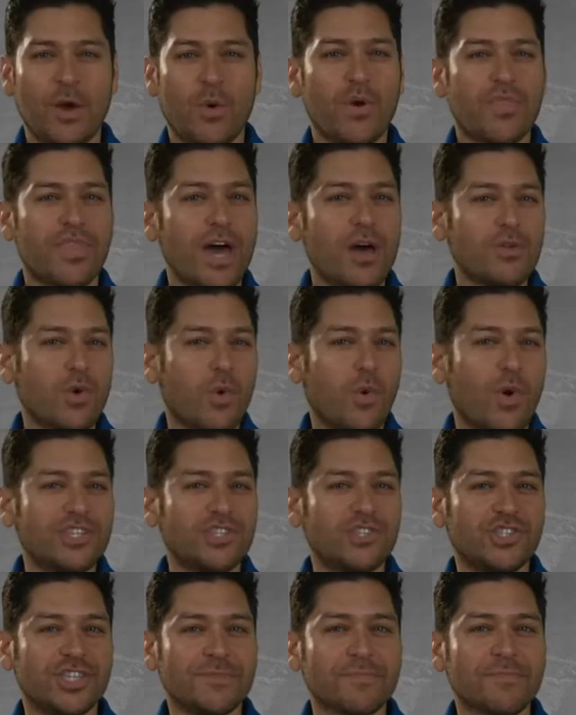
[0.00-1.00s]
Without
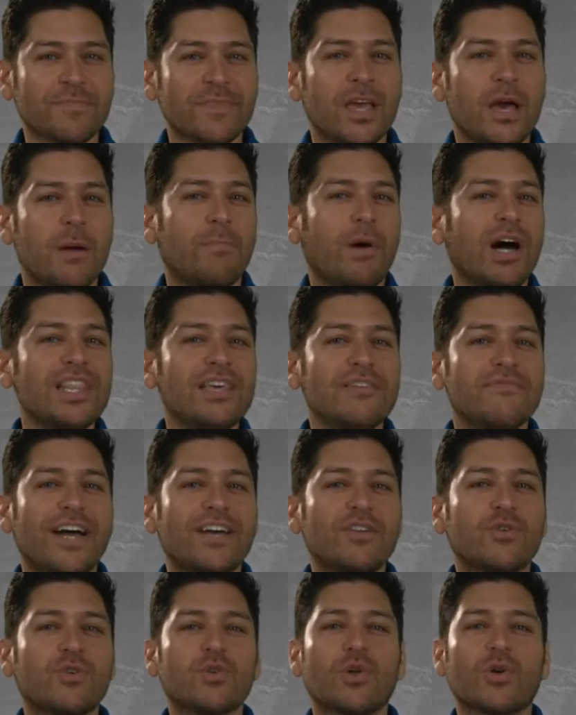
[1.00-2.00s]
question,
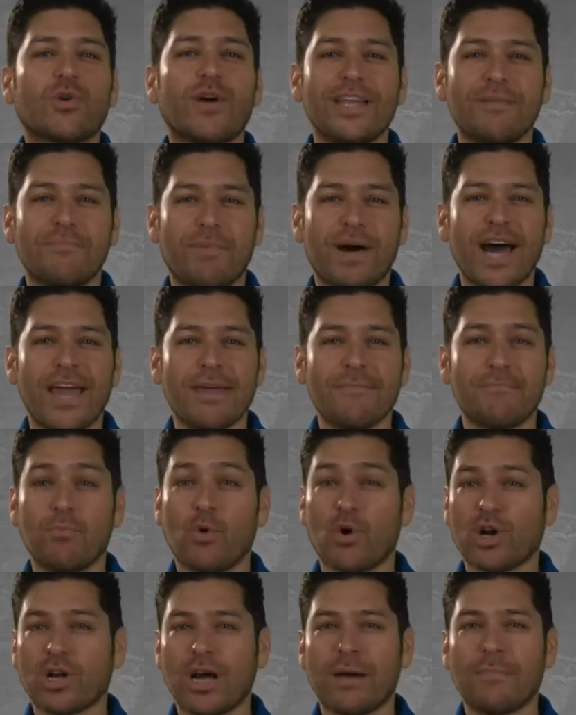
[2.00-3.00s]
polyvinyl chloride pipe,
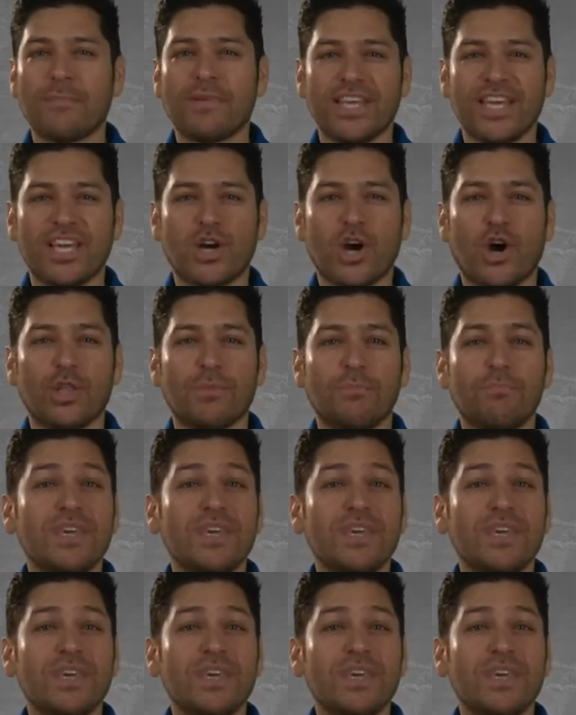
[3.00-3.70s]
more commonly called